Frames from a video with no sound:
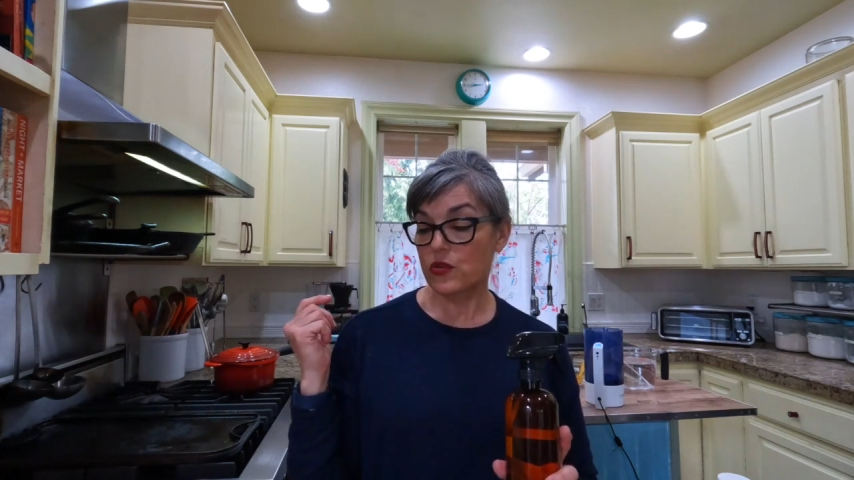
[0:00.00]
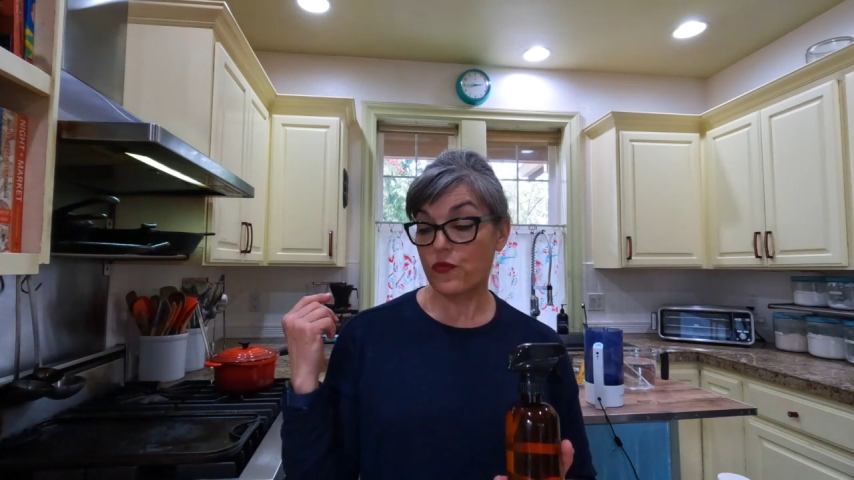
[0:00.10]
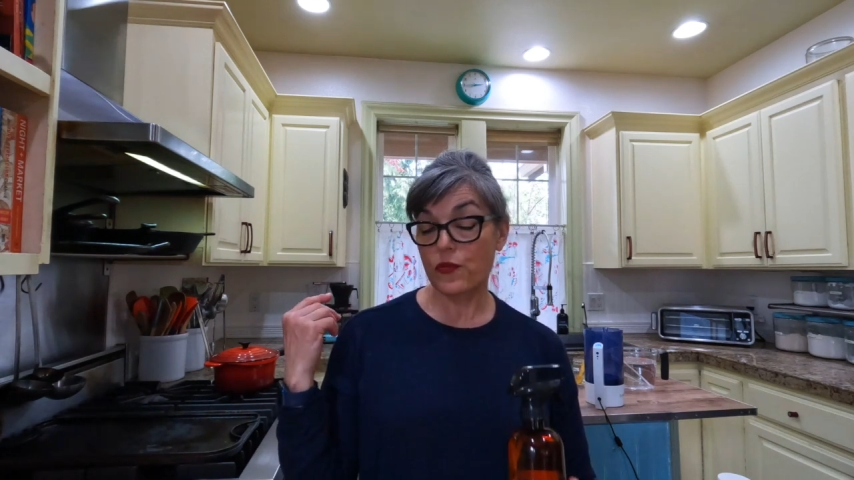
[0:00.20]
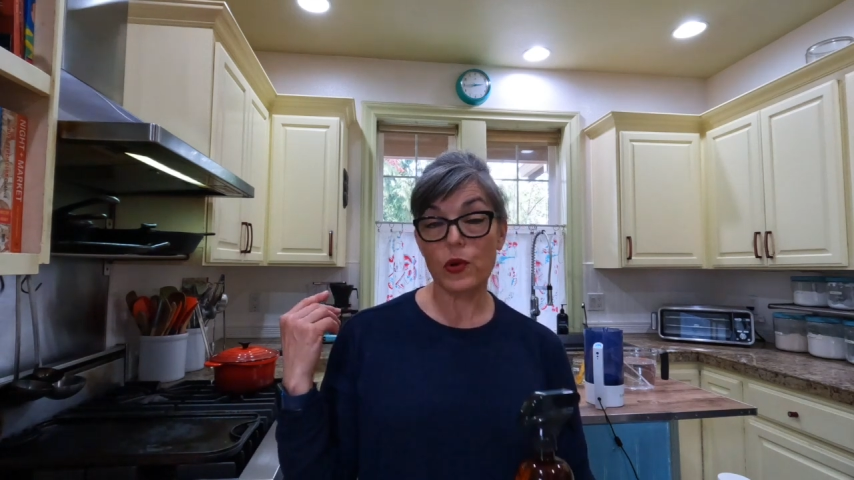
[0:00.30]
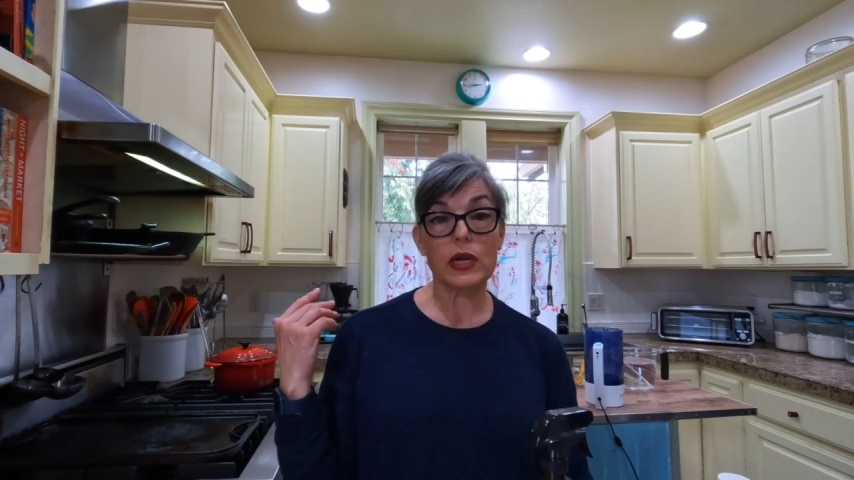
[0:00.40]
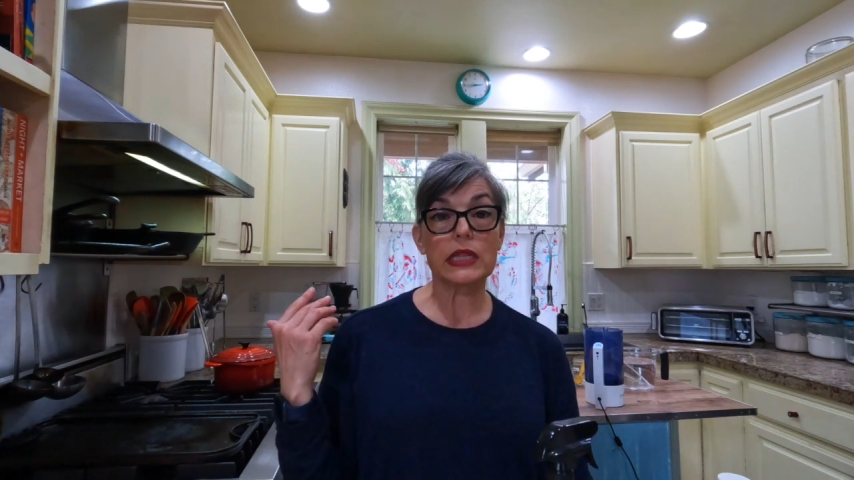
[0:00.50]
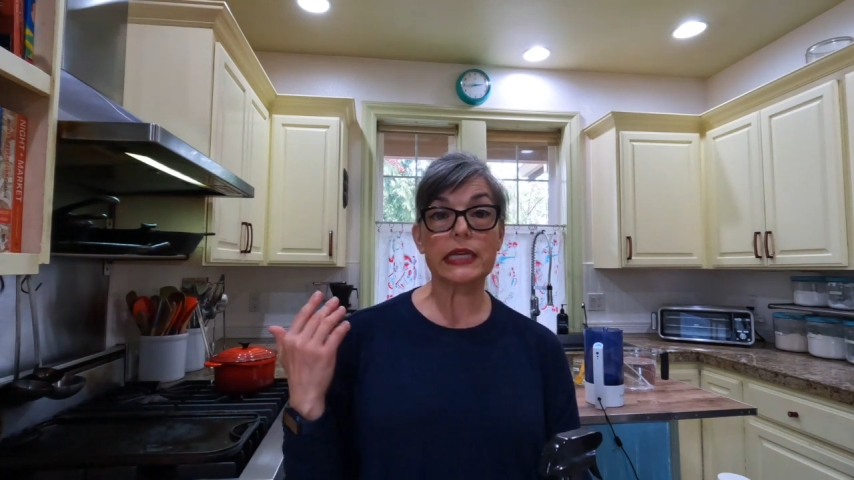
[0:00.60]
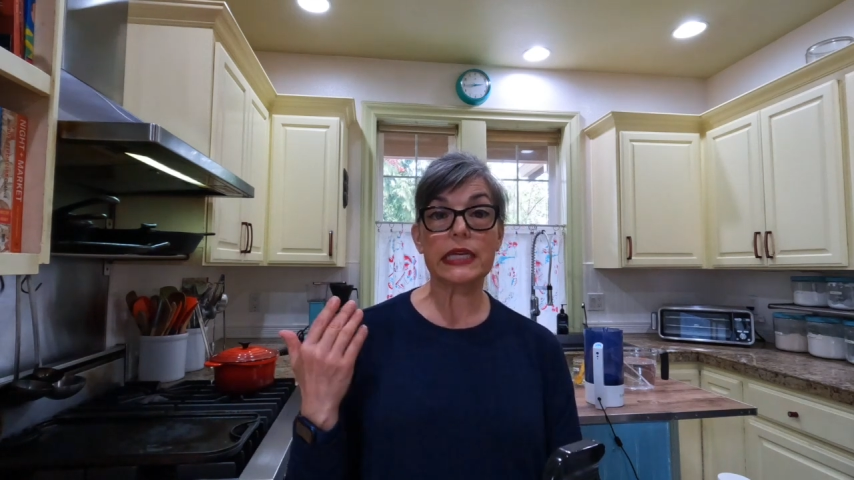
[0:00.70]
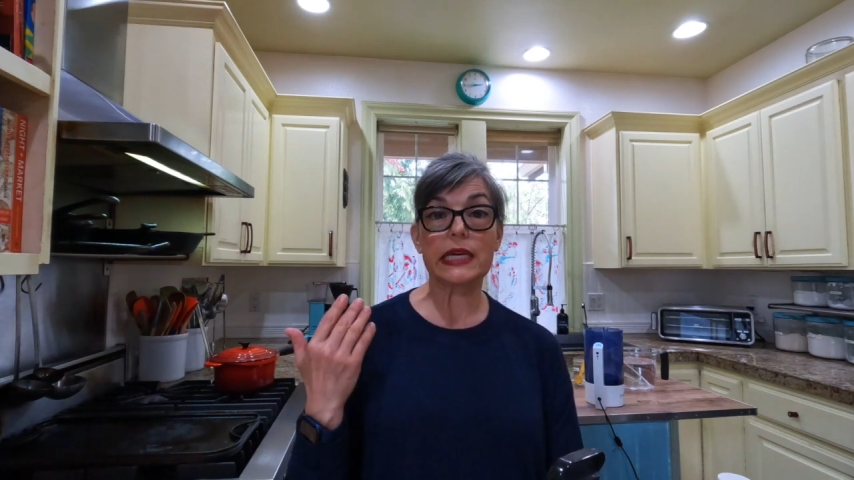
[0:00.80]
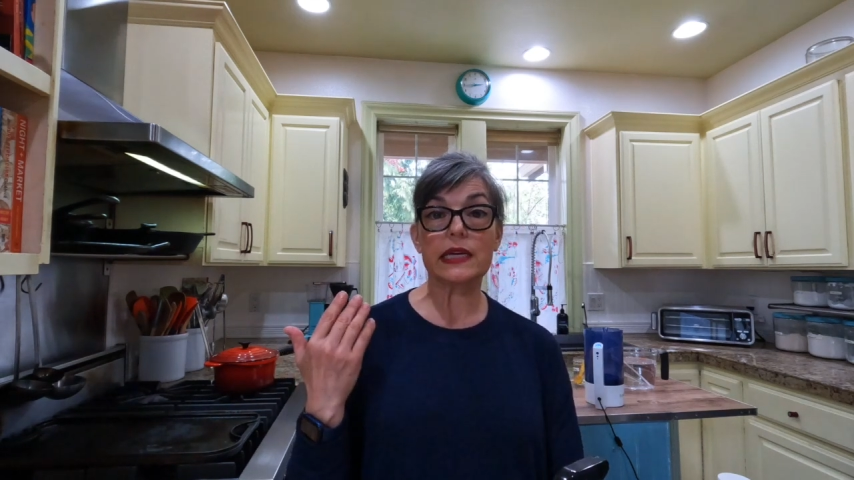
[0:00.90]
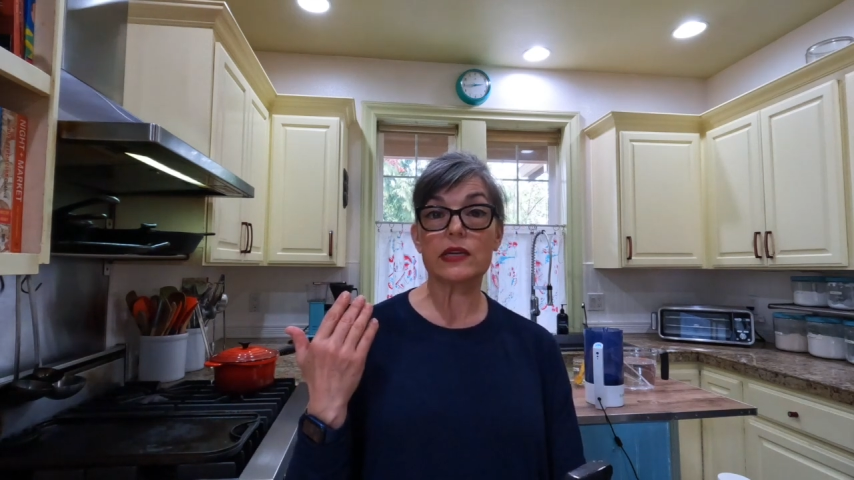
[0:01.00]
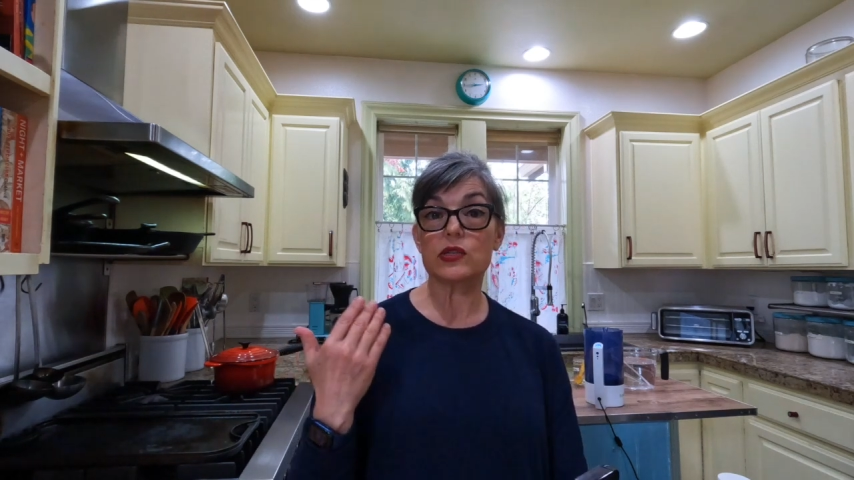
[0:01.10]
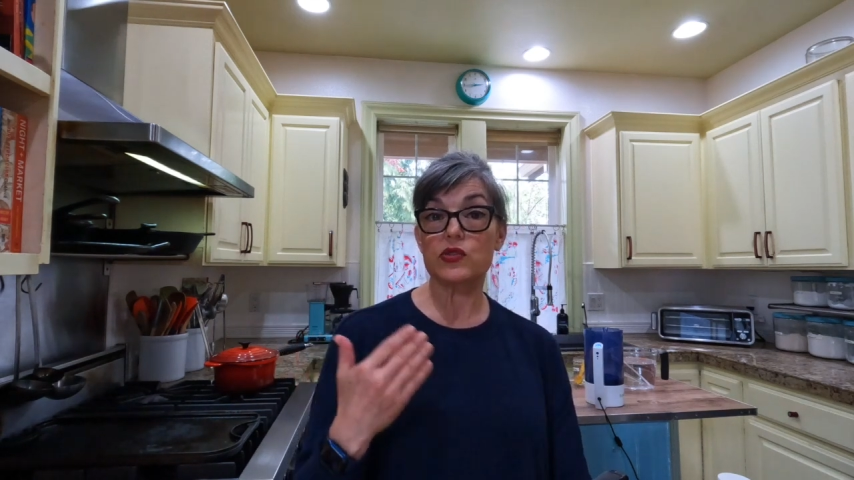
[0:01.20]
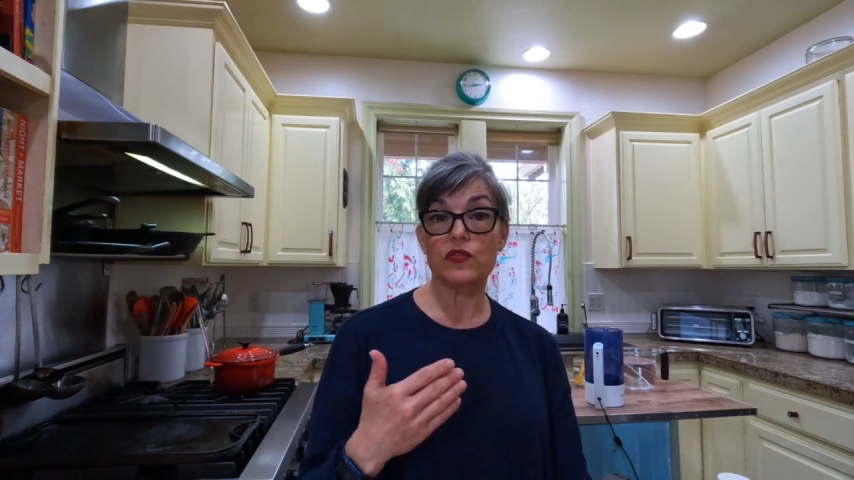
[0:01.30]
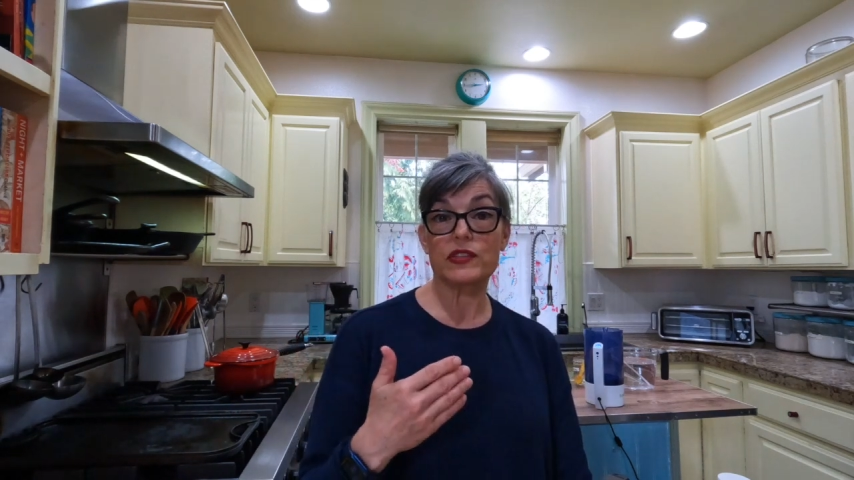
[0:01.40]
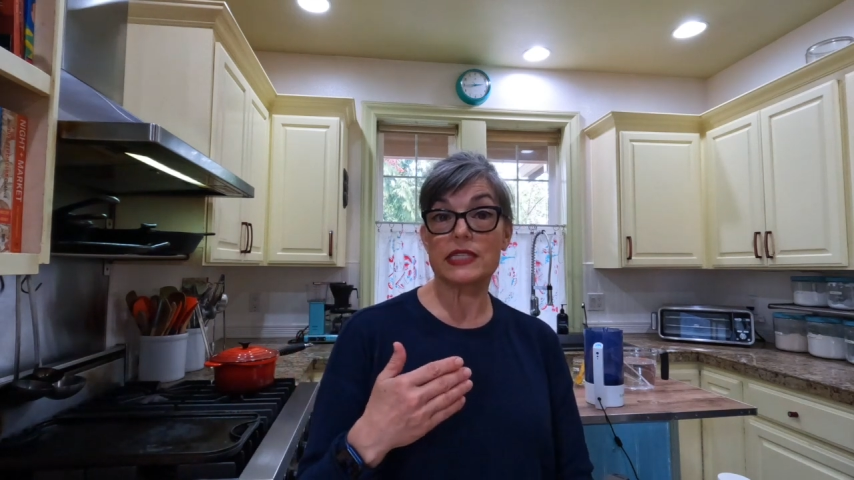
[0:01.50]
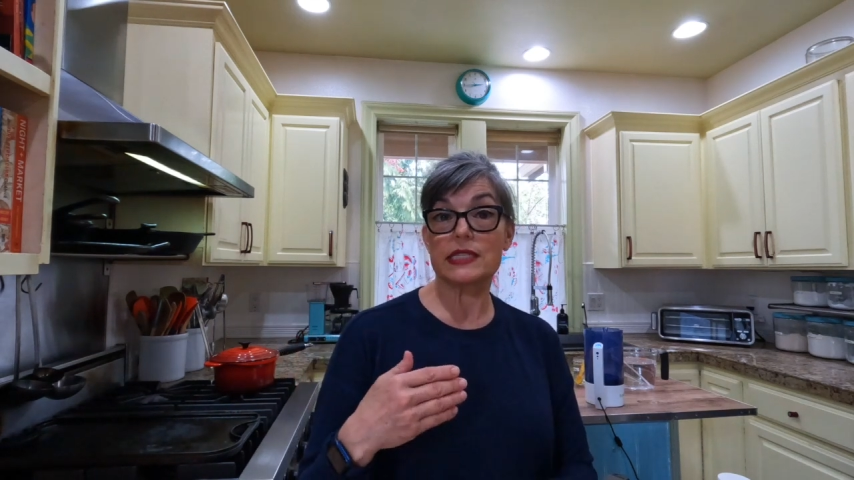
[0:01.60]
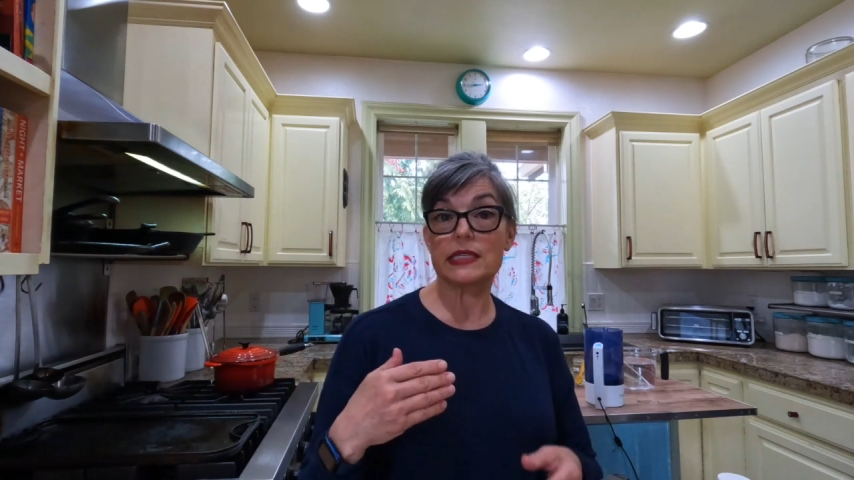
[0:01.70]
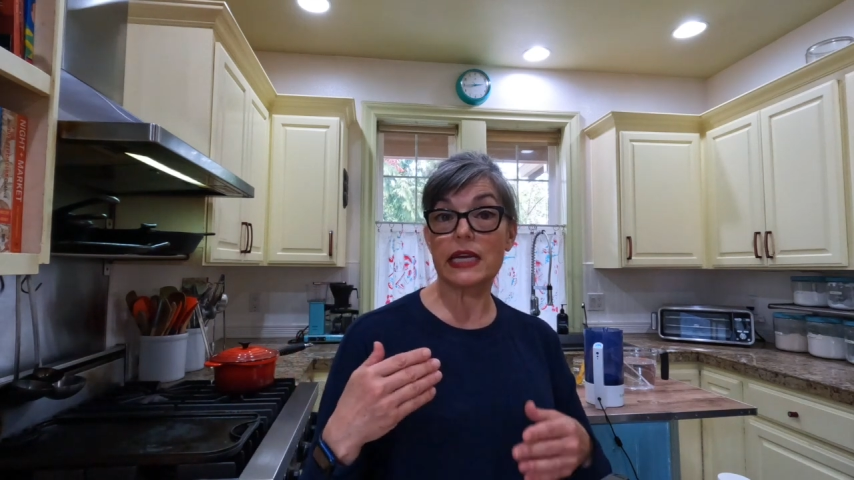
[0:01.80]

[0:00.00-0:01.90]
for cleaning surfaces